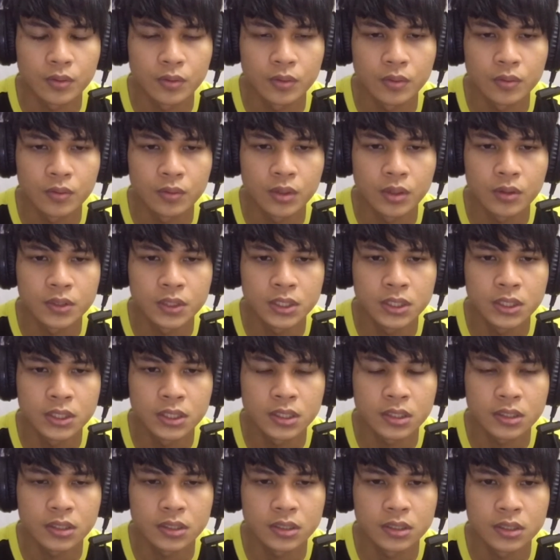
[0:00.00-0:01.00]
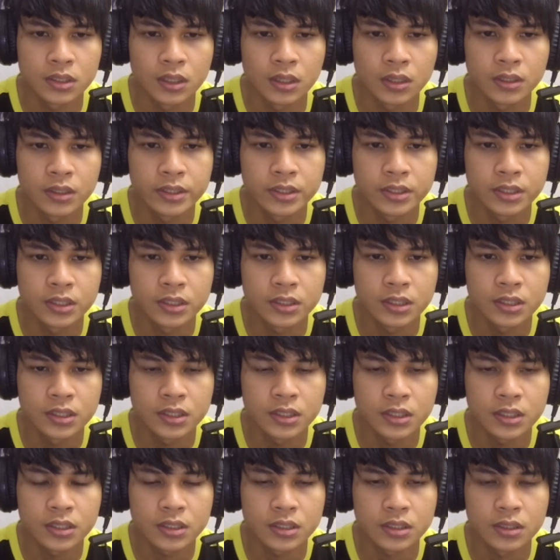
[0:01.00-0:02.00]

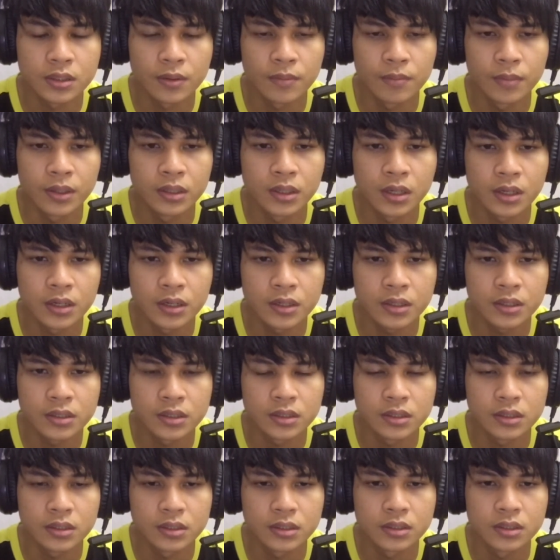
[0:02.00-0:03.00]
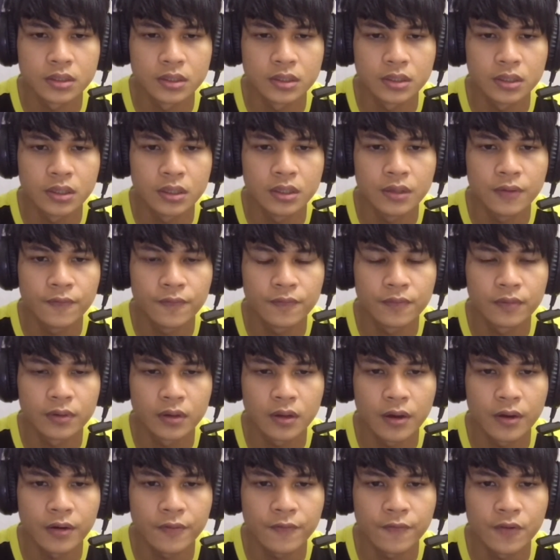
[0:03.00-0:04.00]
2666 MHz
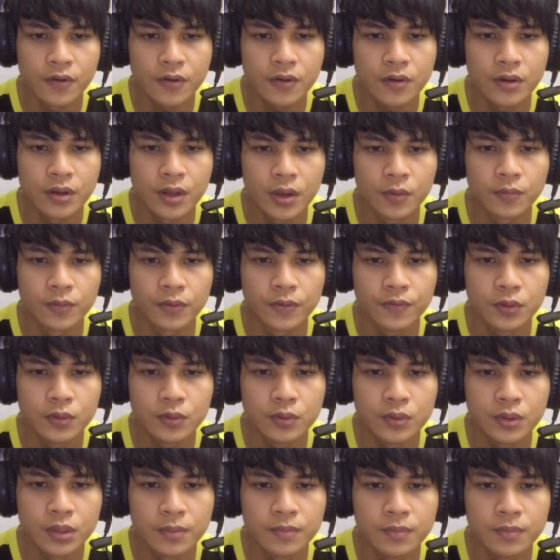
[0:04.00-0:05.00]
DDR4, with 2 DIMM